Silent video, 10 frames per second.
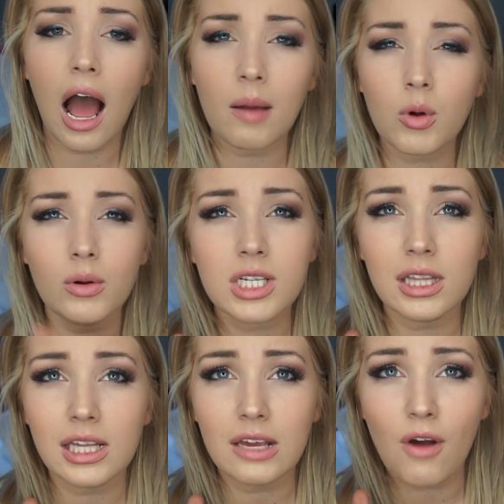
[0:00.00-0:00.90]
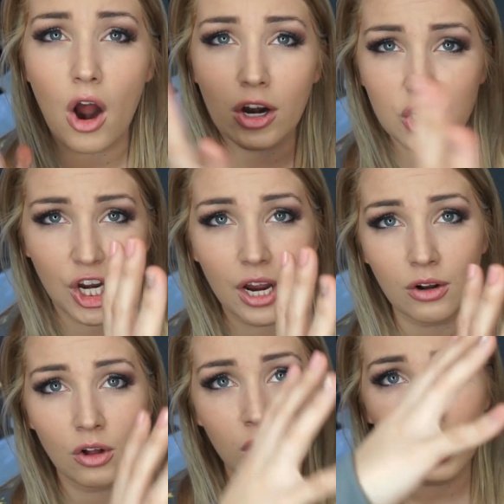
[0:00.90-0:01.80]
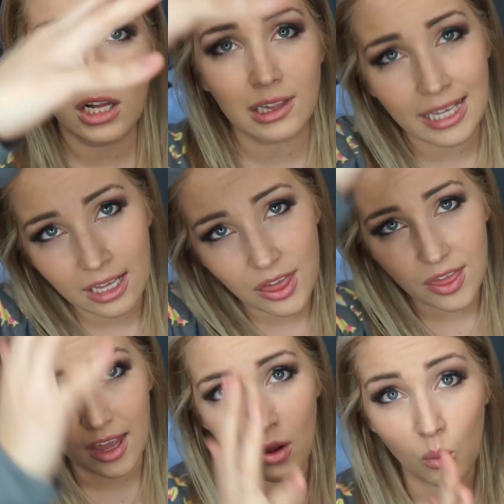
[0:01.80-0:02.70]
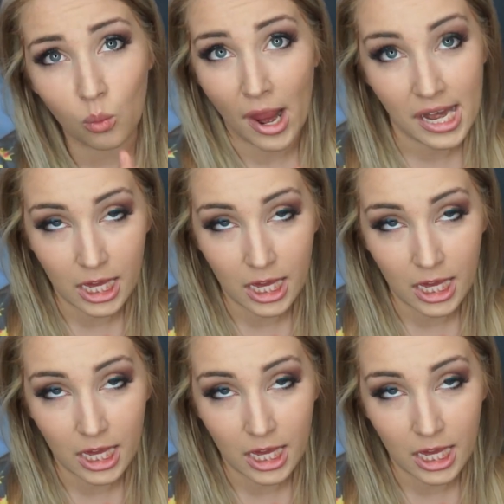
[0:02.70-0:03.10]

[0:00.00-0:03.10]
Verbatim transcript: I'm going to leave her channel link thing right